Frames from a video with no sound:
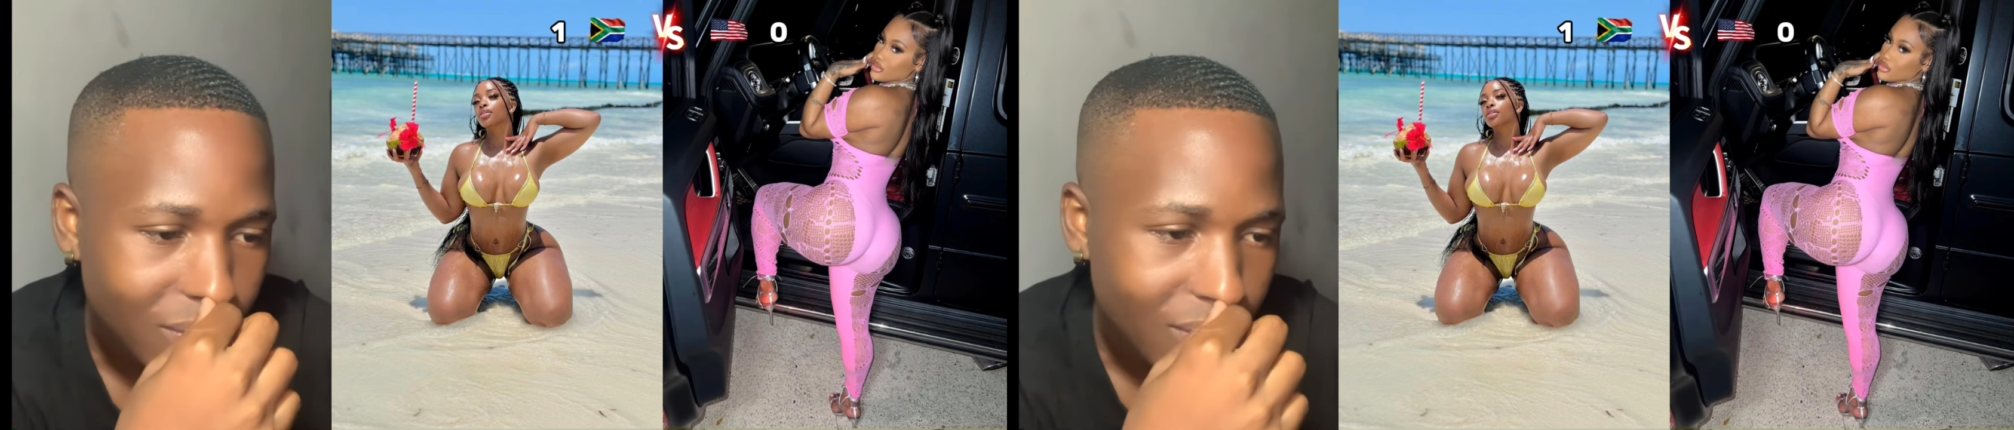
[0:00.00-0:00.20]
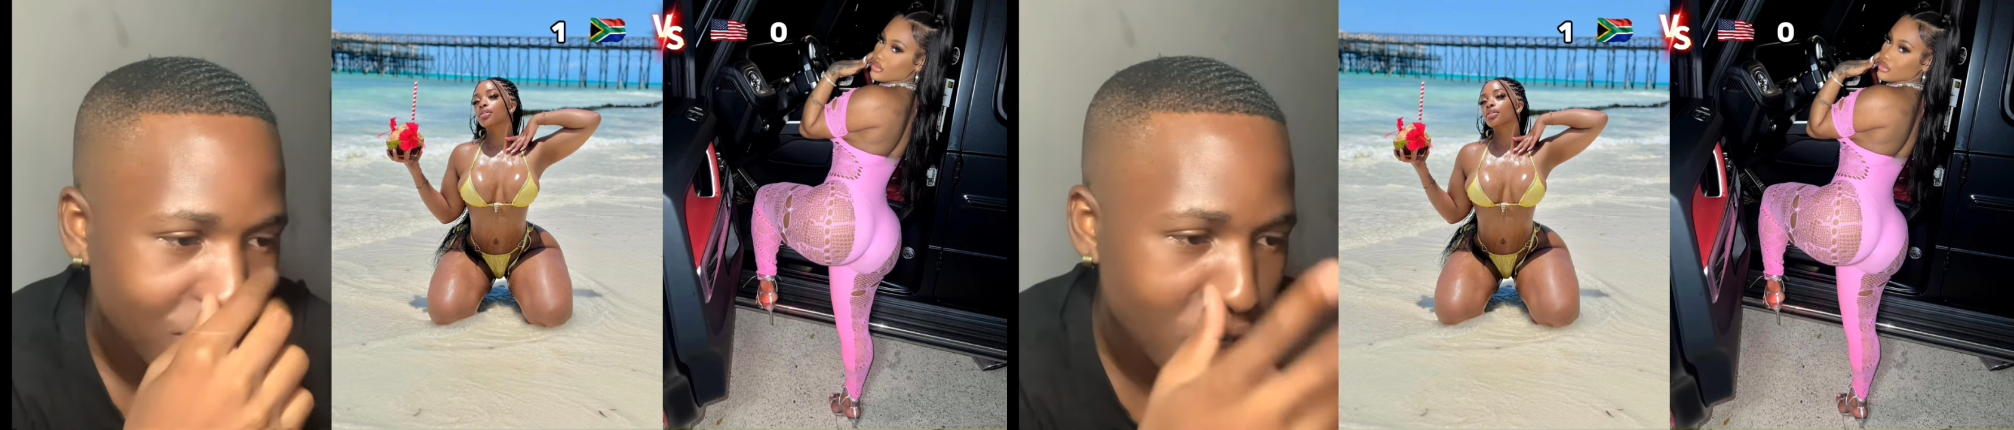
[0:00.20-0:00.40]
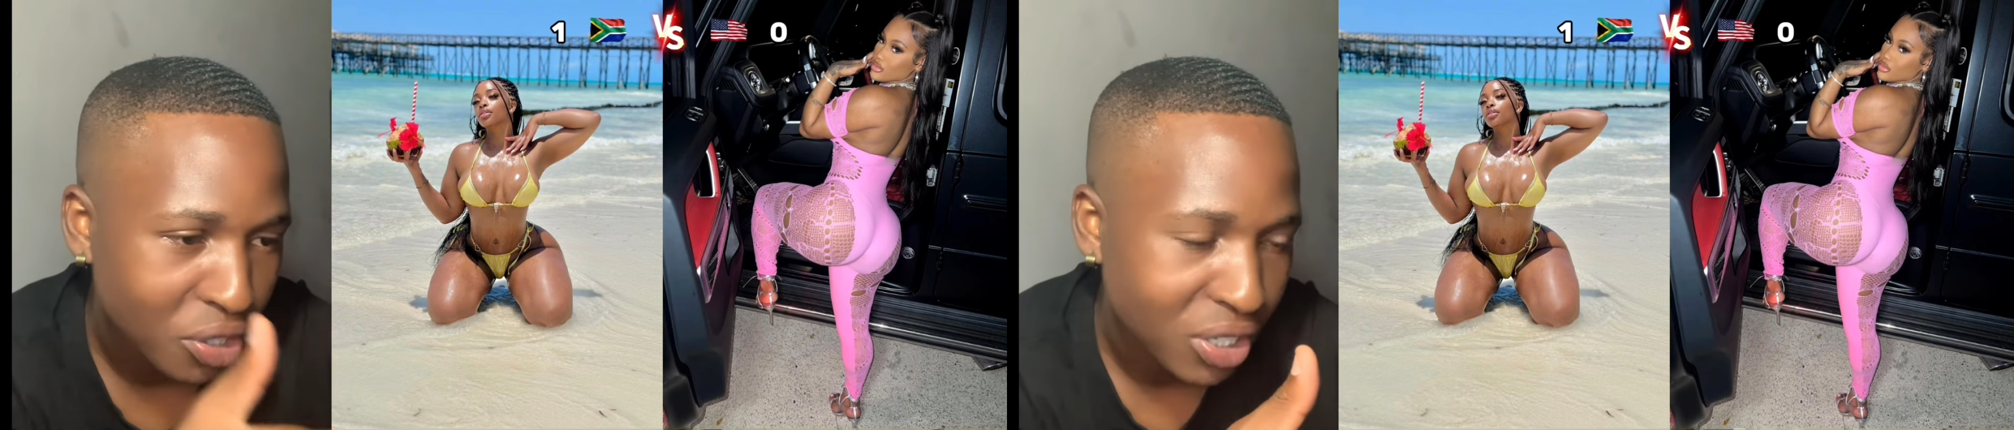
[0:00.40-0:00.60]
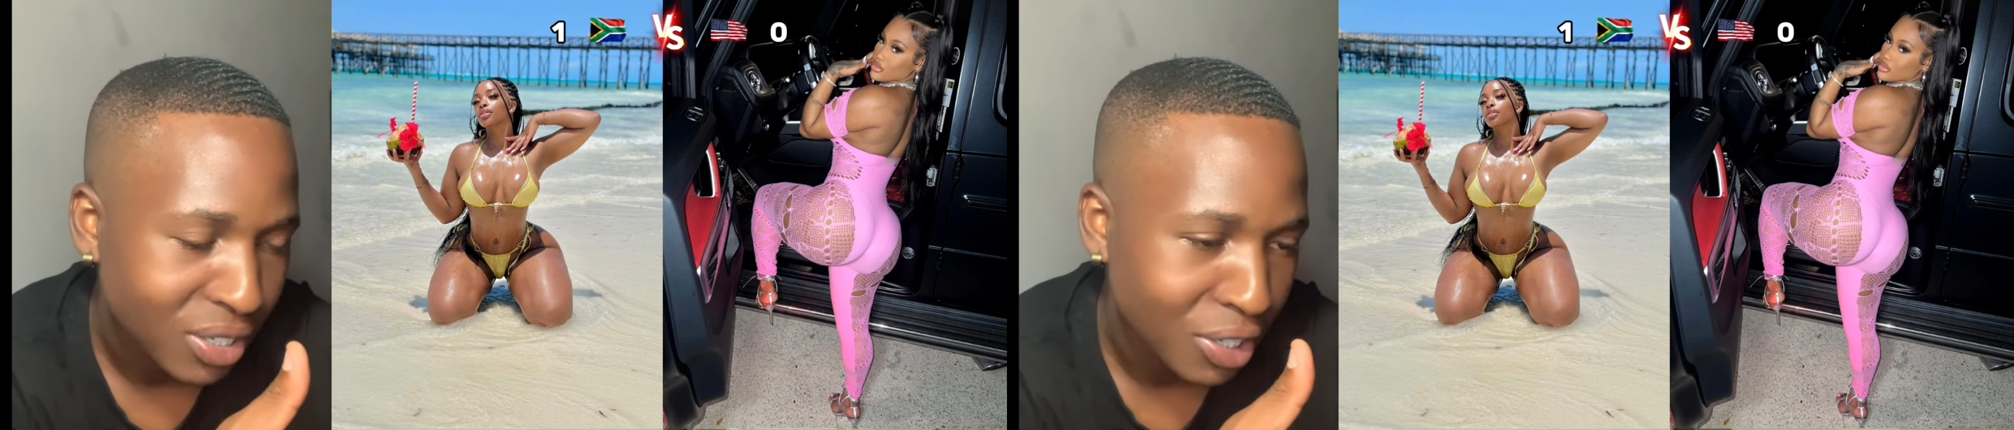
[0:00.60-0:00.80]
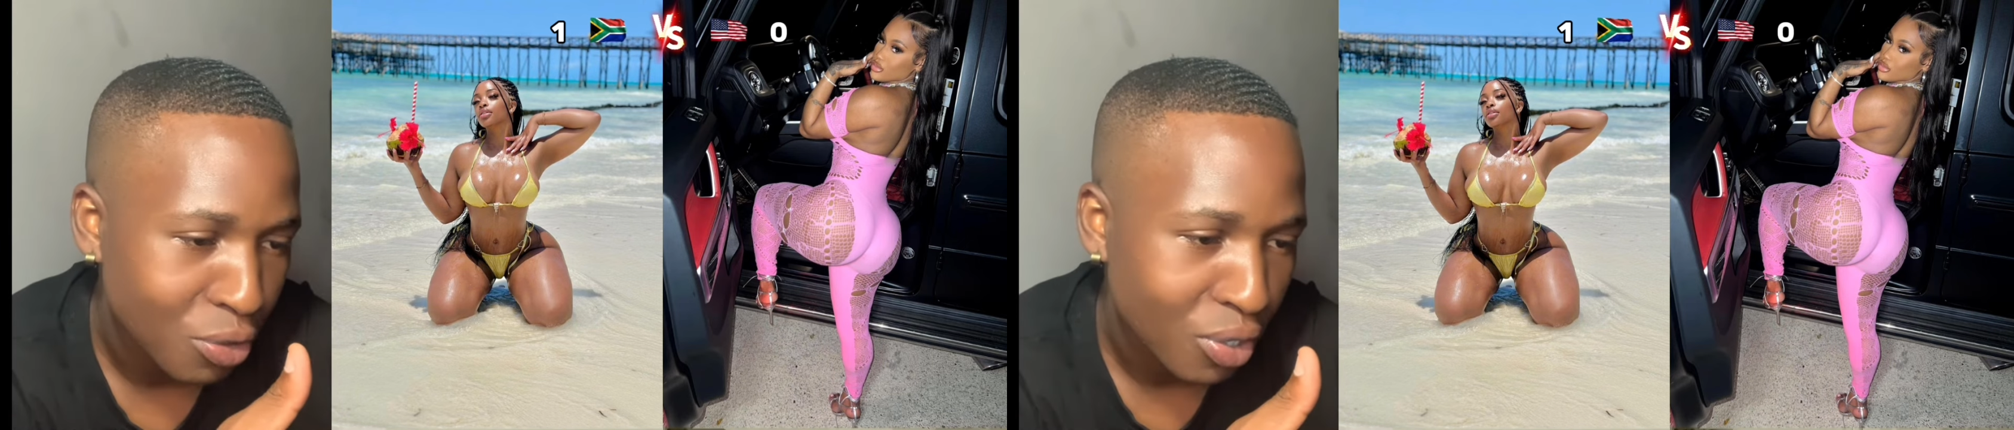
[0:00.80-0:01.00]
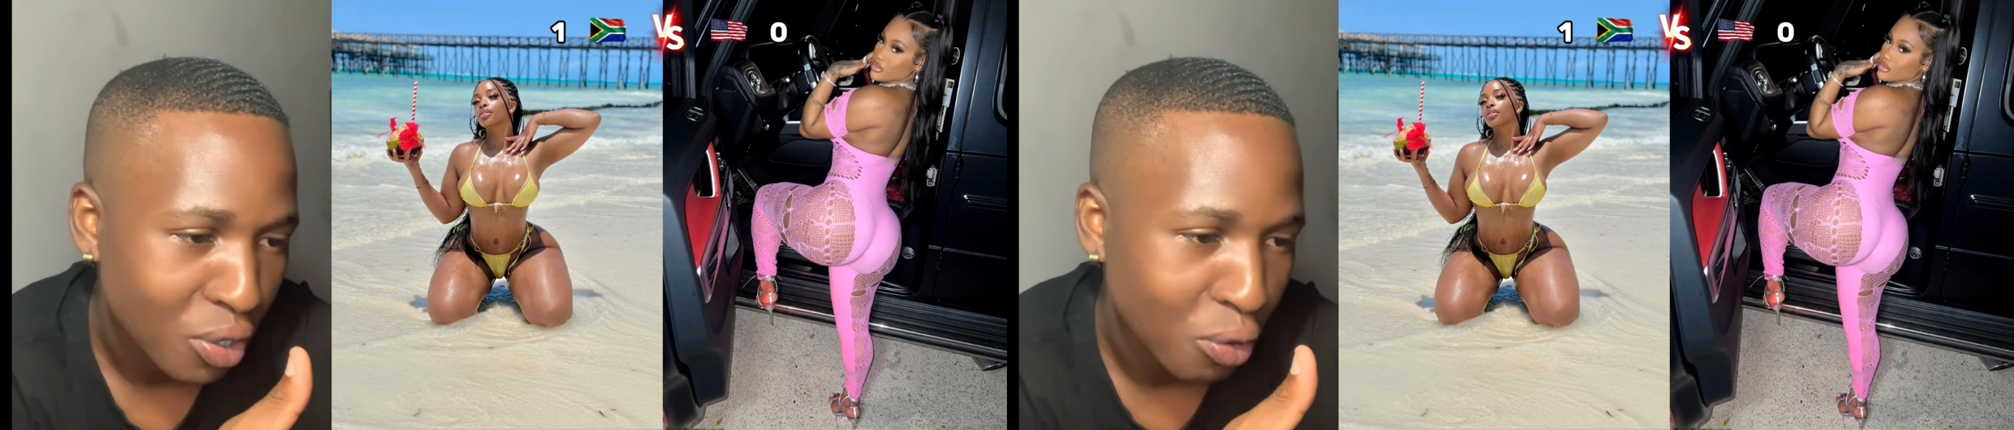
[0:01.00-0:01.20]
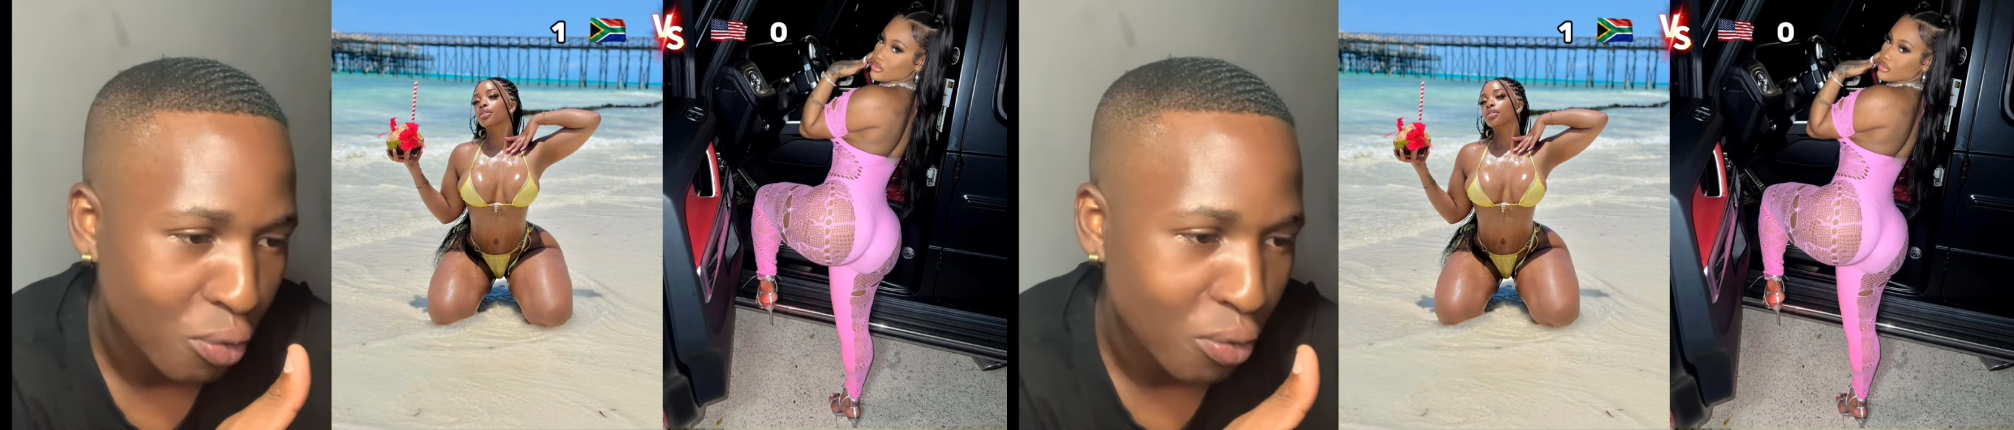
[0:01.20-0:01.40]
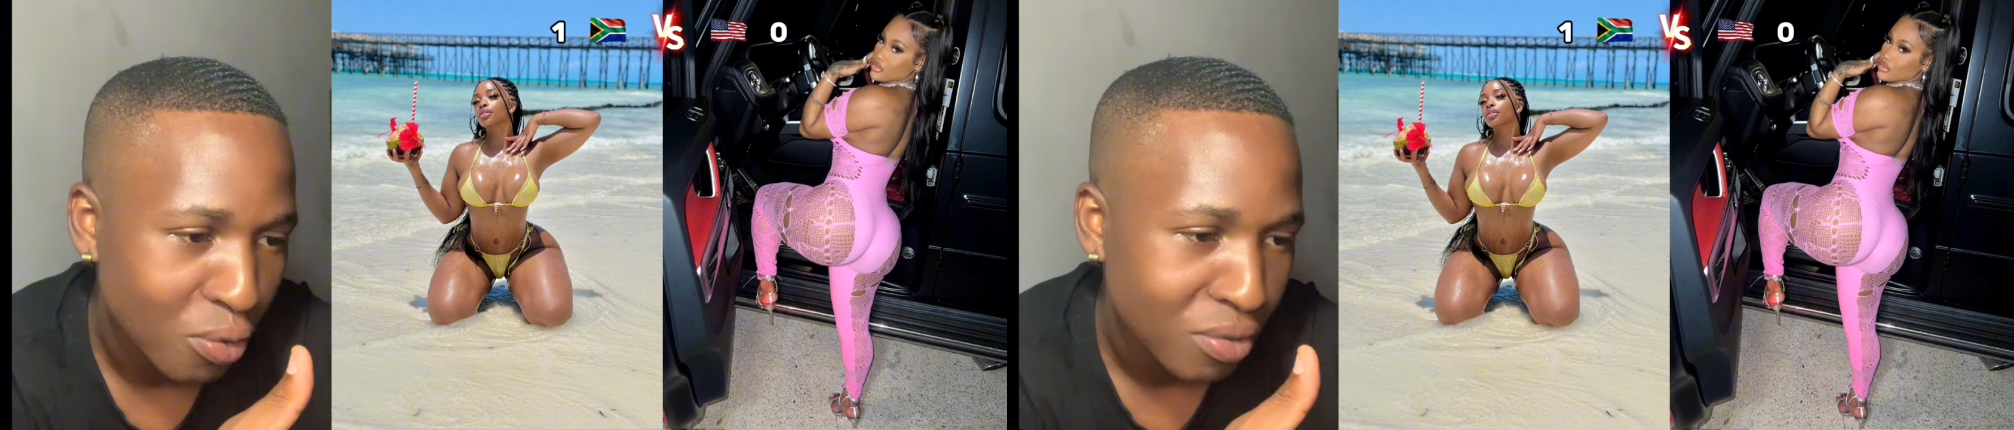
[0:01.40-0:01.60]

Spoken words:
versus Lira Galore.